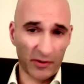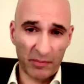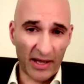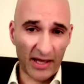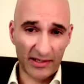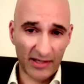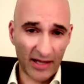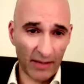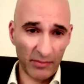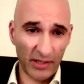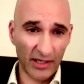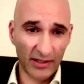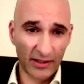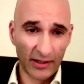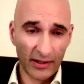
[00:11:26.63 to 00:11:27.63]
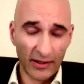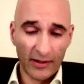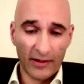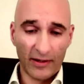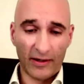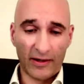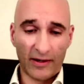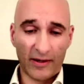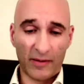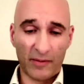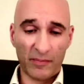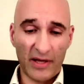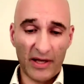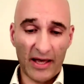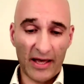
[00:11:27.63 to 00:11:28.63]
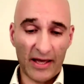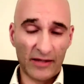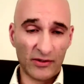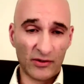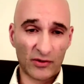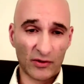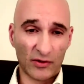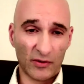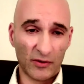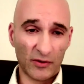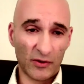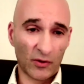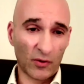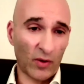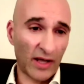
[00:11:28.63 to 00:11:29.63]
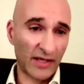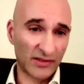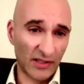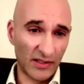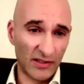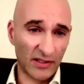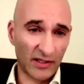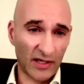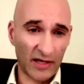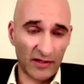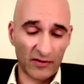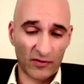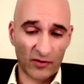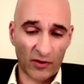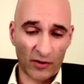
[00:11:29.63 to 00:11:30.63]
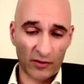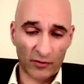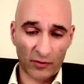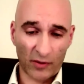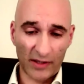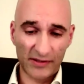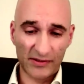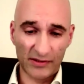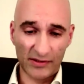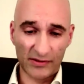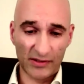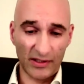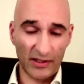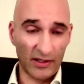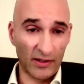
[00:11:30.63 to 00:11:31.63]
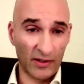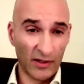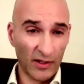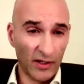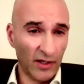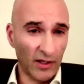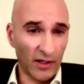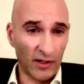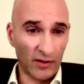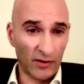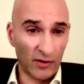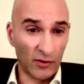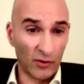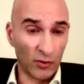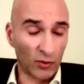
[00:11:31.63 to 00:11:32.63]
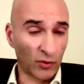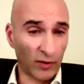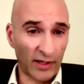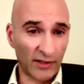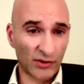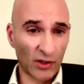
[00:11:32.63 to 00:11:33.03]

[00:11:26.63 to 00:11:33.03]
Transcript: the pandemic, um, and you know, as indicated, the current crisis in in Ukraine.